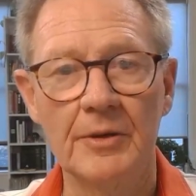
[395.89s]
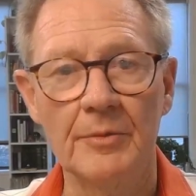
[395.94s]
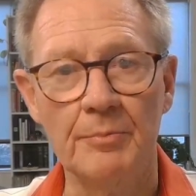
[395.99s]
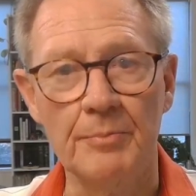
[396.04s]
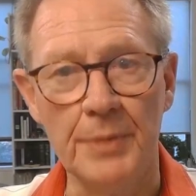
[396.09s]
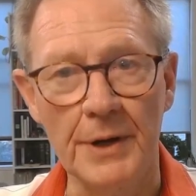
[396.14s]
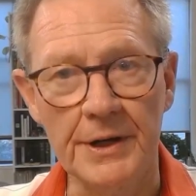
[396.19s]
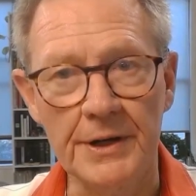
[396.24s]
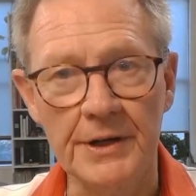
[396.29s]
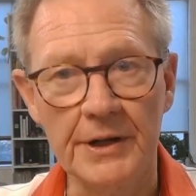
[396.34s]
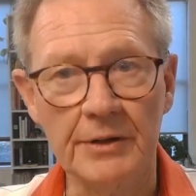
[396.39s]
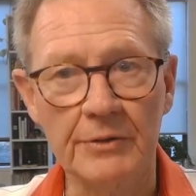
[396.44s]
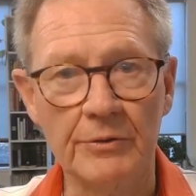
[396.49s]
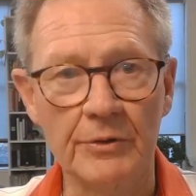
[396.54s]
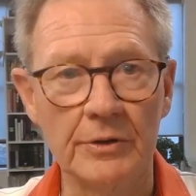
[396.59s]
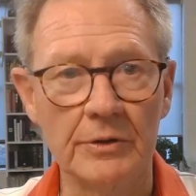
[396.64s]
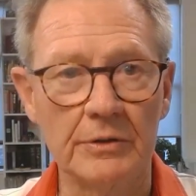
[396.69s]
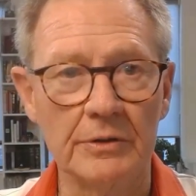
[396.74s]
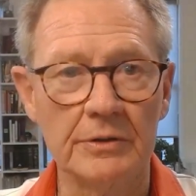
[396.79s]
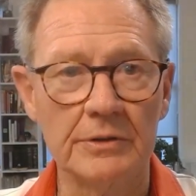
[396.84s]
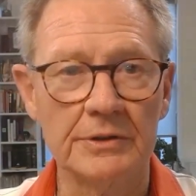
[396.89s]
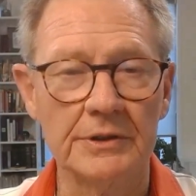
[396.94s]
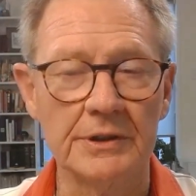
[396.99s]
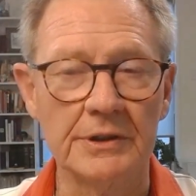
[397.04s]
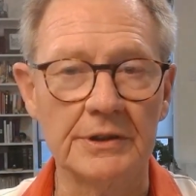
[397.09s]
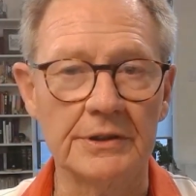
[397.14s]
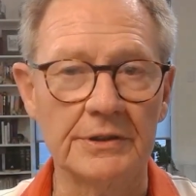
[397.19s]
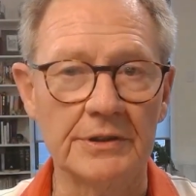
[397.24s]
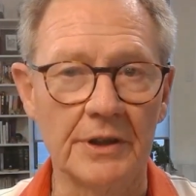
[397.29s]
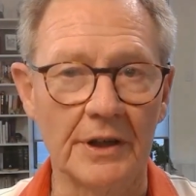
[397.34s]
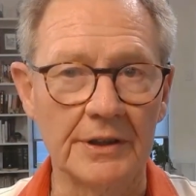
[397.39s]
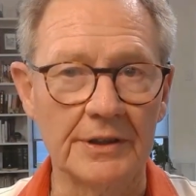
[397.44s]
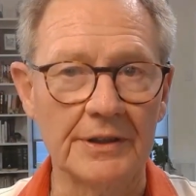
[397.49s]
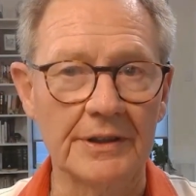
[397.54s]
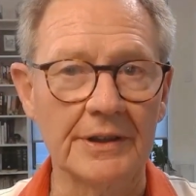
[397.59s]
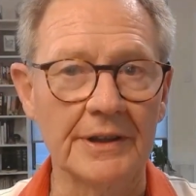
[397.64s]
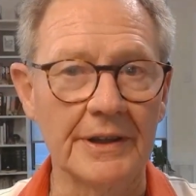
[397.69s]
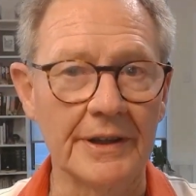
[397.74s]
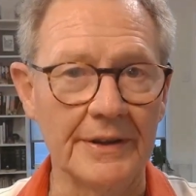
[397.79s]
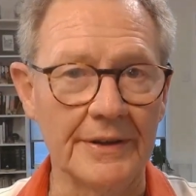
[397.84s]
Bending rules is not
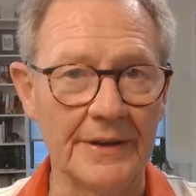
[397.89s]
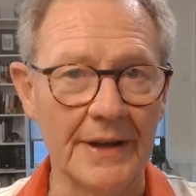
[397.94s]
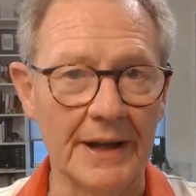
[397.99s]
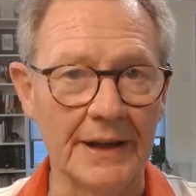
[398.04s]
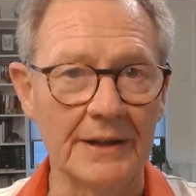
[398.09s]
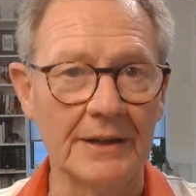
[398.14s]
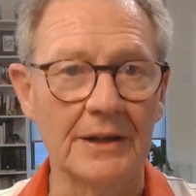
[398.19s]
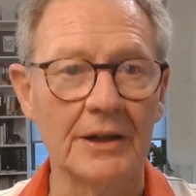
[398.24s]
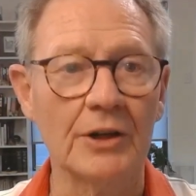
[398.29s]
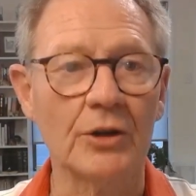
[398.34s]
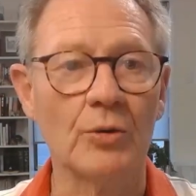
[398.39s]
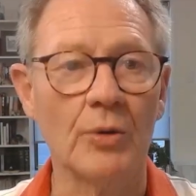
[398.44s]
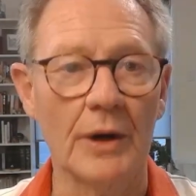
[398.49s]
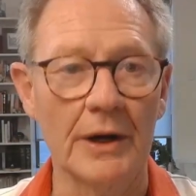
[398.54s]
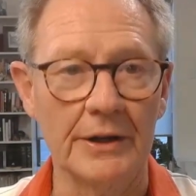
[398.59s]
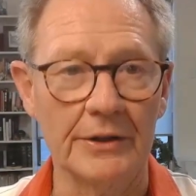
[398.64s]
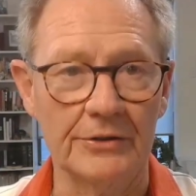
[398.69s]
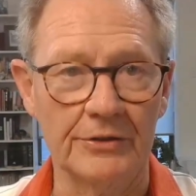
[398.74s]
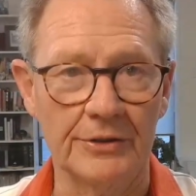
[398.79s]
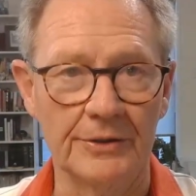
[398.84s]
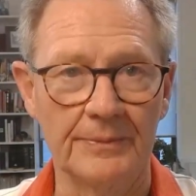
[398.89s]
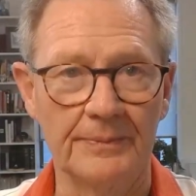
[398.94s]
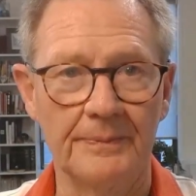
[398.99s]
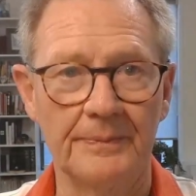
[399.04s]
in that equation.